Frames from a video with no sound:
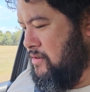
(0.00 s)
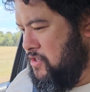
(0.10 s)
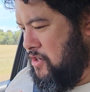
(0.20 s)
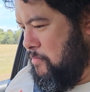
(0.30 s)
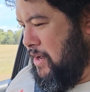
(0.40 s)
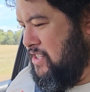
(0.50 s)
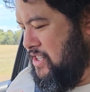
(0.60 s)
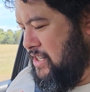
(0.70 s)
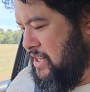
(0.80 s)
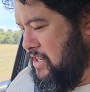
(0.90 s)
So
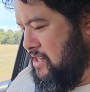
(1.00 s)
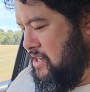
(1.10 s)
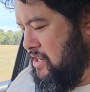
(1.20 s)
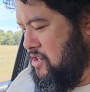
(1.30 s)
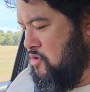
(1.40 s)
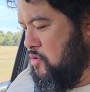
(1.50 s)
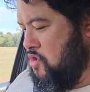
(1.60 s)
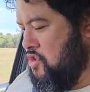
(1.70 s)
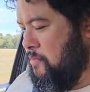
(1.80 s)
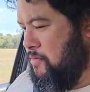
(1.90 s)
basically in your
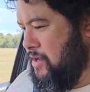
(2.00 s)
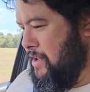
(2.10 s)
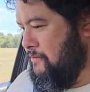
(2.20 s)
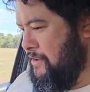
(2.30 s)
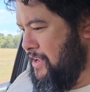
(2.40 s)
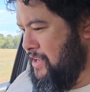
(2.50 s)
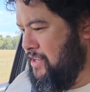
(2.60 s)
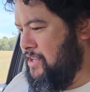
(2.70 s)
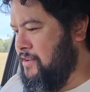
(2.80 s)
shop you have a